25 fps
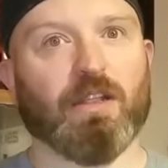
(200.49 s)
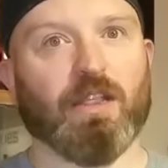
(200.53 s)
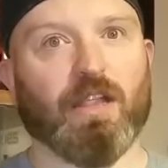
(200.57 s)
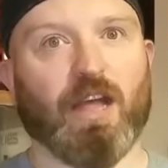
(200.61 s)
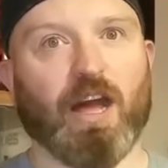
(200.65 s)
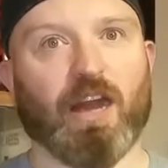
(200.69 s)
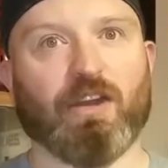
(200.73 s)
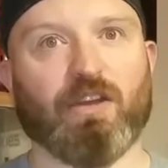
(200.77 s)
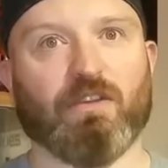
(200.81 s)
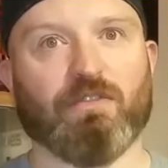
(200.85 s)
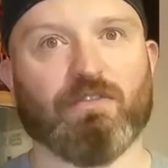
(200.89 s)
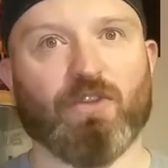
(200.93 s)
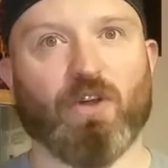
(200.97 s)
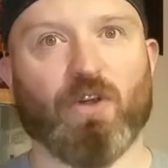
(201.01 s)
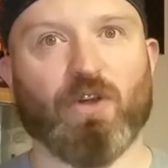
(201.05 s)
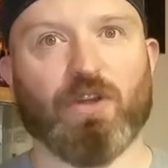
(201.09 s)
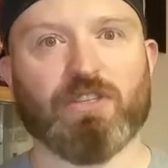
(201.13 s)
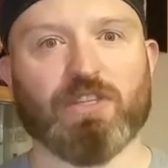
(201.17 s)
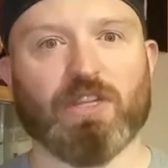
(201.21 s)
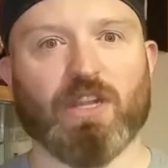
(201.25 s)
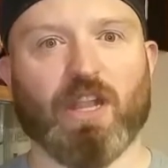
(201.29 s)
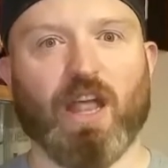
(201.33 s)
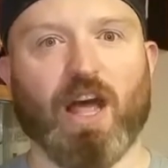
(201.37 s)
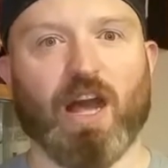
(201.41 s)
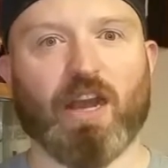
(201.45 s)
lack of
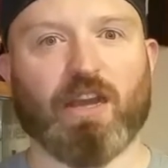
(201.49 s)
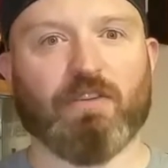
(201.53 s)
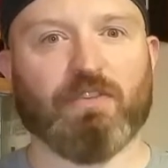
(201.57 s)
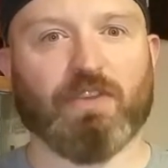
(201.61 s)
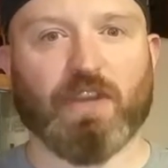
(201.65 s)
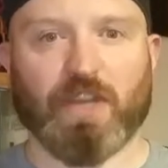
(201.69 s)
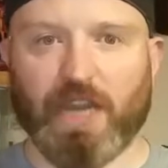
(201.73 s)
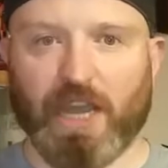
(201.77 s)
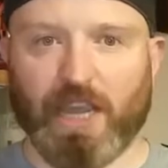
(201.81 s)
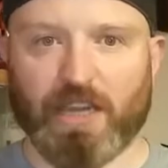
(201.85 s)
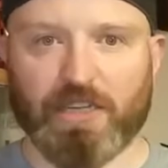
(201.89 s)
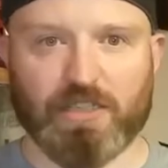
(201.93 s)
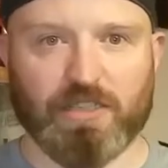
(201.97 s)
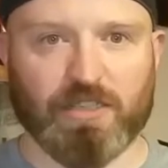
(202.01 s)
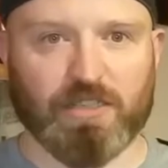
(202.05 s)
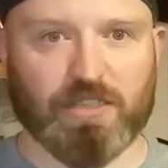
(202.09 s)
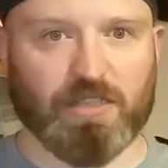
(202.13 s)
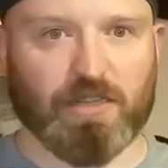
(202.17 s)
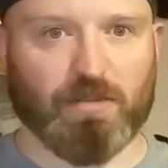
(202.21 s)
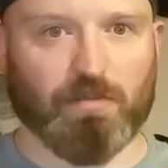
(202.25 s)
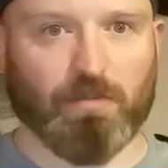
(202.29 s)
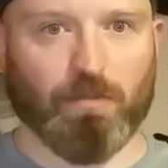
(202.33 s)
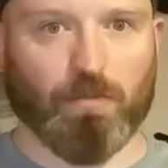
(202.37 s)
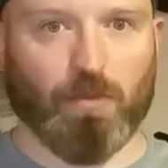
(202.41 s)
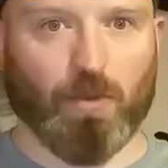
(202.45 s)
knowledge and lack of connection
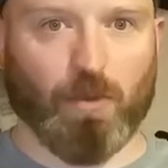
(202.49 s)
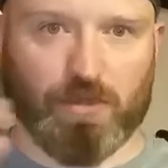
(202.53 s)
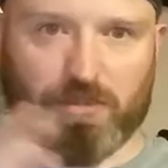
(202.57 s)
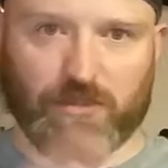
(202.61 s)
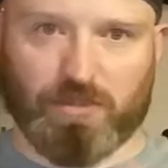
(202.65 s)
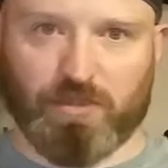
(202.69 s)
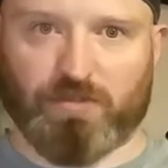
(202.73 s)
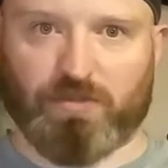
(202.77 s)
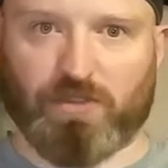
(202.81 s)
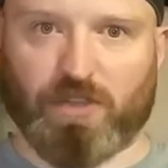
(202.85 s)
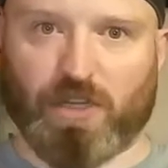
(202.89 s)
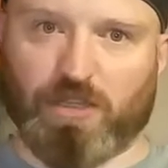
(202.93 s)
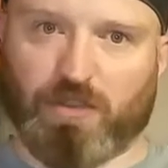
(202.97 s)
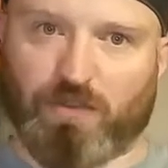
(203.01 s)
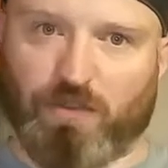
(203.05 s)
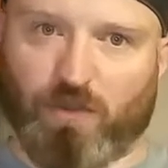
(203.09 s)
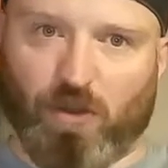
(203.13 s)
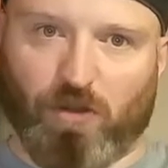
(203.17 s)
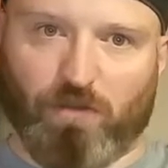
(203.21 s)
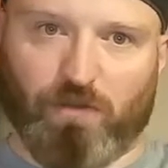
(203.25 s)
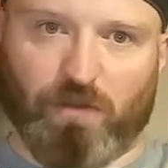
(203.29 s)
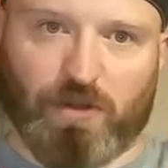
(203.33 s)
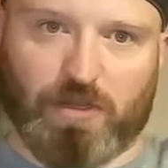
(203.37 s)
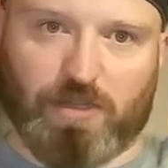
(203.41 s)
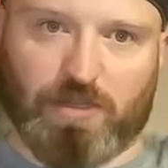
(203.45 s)
to most of
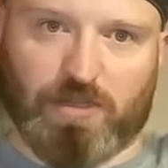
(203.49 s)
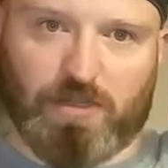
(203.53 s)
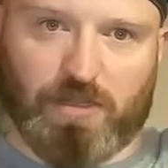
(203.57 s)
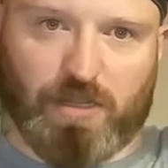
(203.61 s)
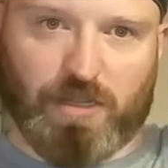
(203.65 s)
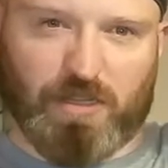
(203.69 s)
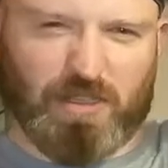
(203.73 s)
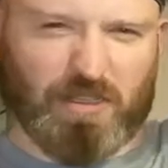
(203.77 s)
Transformers,